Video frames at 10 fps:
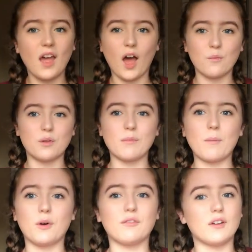I'm with my
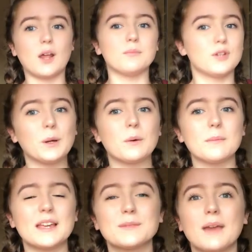boyfriend, I'm doing what
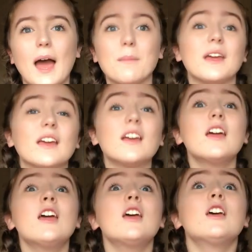makes me happy.
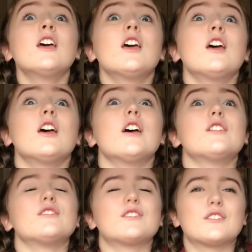
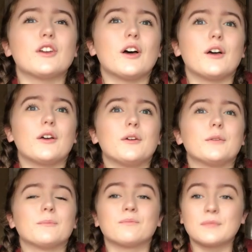
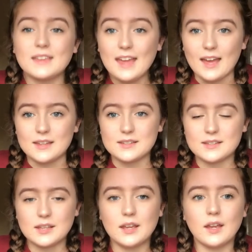So
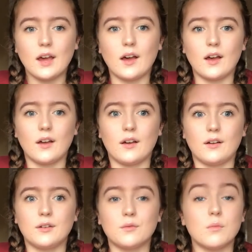yes,
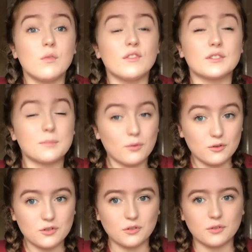we're moving to
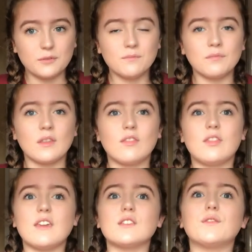Portugal.
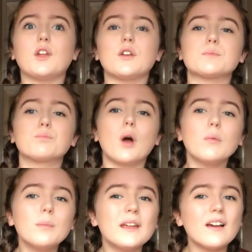These videos
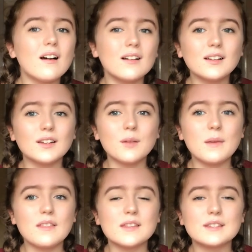probably aren't gonna
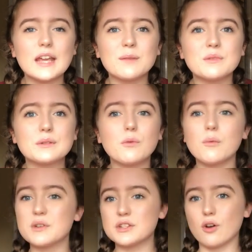be the same as
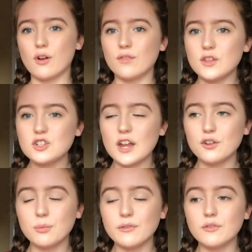what was on the
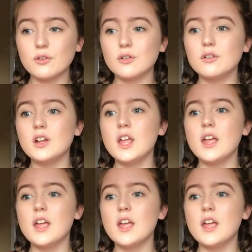channel before.